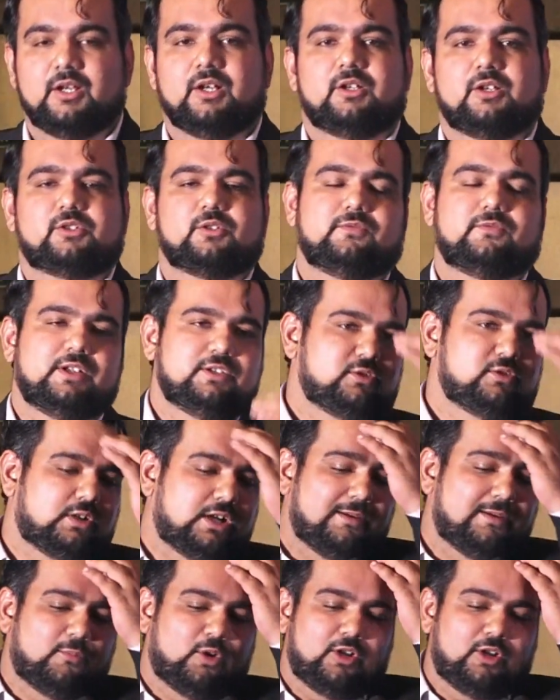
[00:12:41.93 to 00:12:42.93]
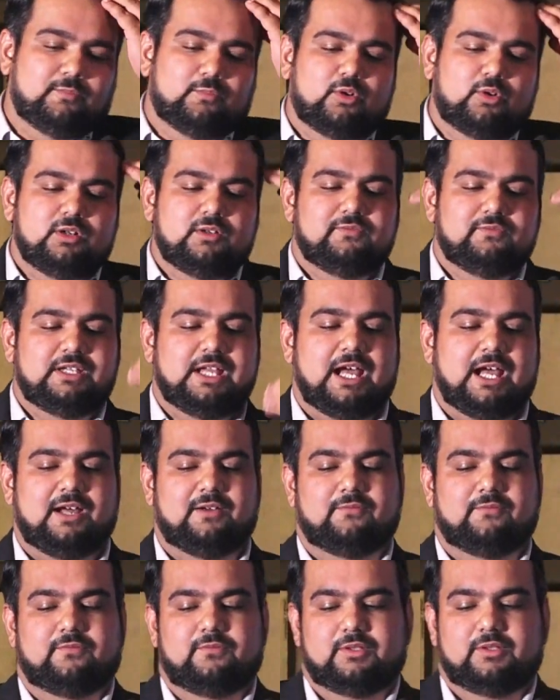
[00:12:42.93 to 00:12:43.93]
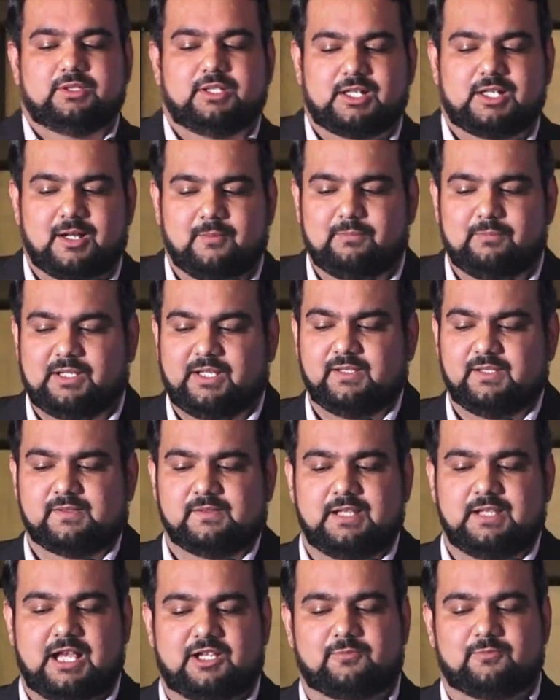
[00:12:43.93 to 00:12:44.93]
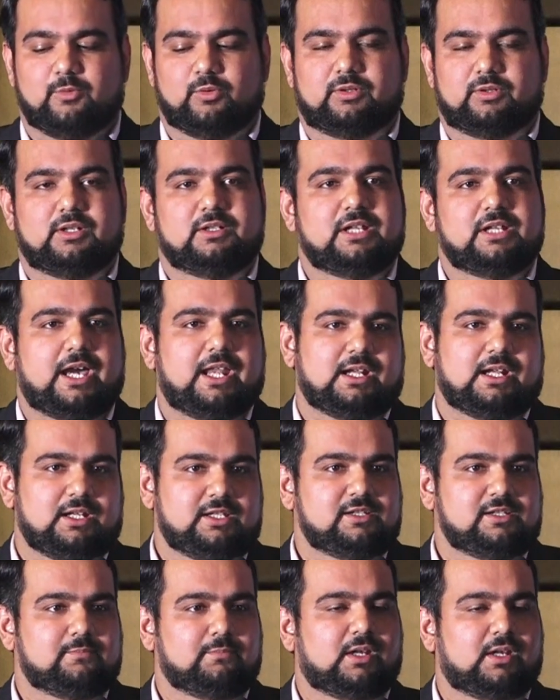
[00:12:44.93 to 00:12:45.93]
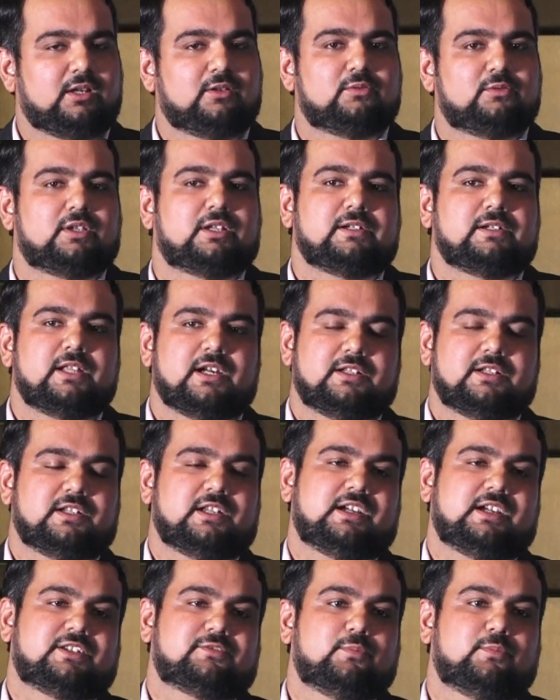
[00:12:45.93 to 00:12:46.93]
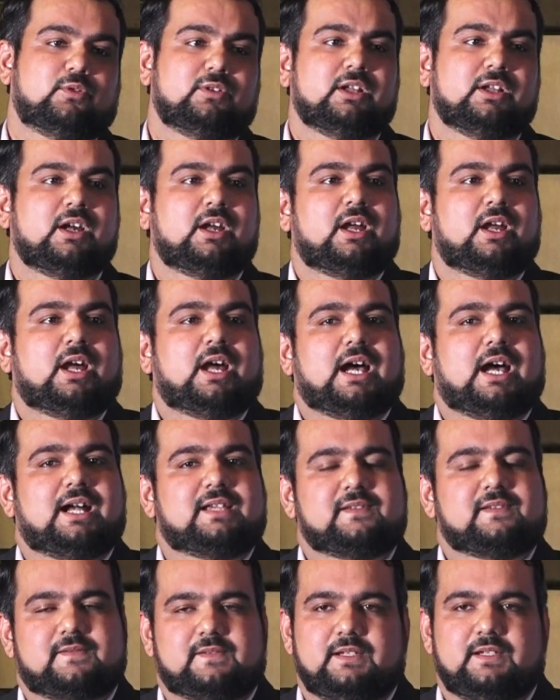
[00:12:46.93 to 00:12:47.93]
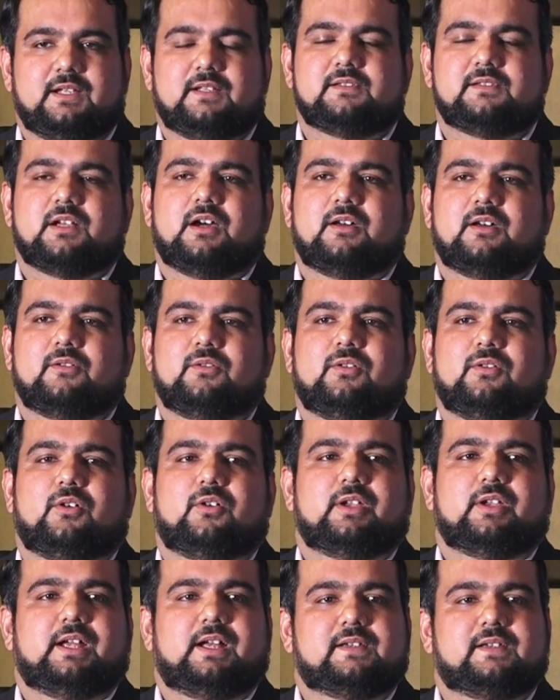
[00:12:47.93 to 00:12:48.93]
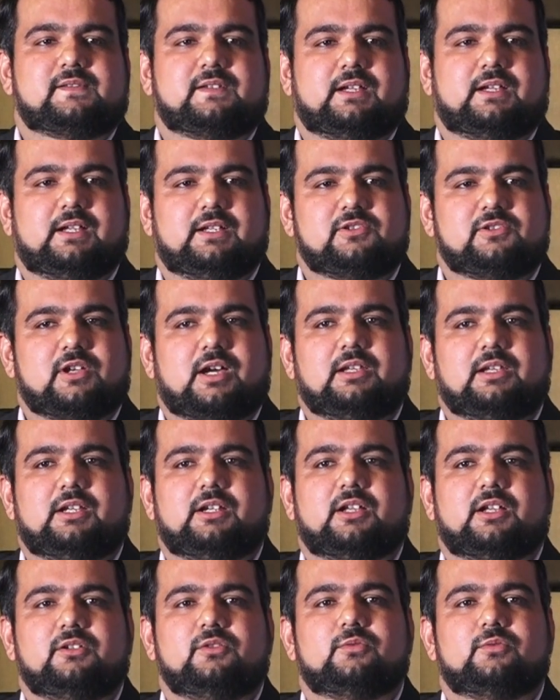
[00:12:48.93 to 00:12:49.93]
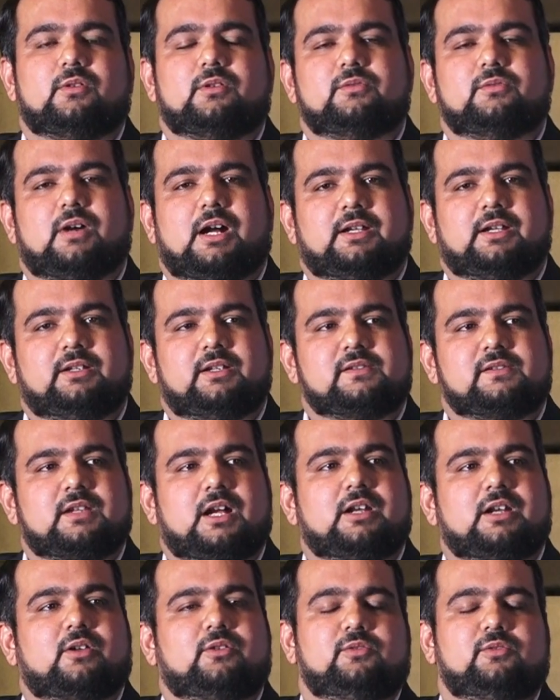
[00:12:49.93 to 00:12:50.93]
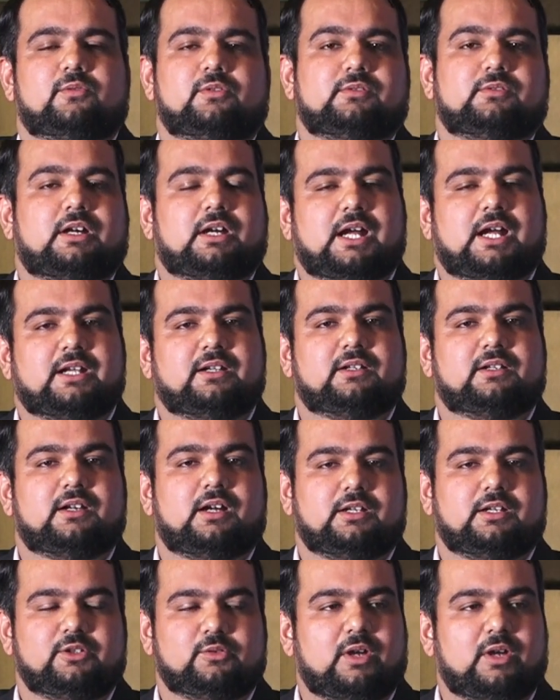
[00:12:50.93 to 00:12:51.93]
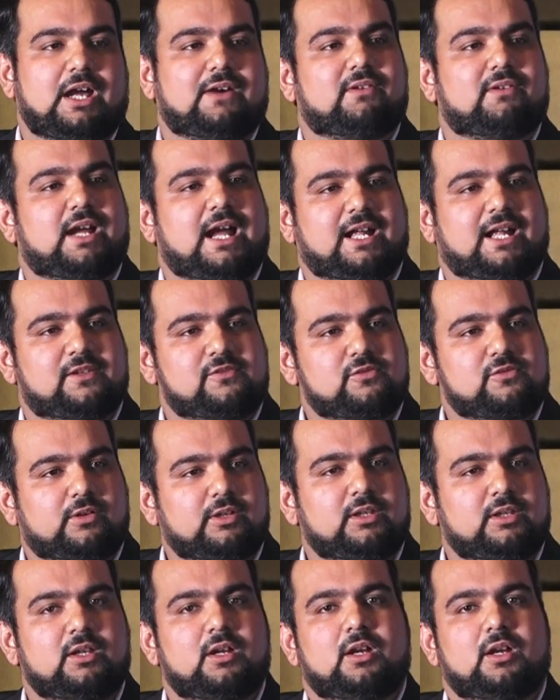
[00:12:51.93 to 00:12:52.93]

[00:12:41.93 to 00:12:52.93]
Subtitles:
So once you come on board, we have the compliance dashboard. Directly jumping into the dashboard, as a CHRO or as a HR leader, you want to understand or you want to have a hands-on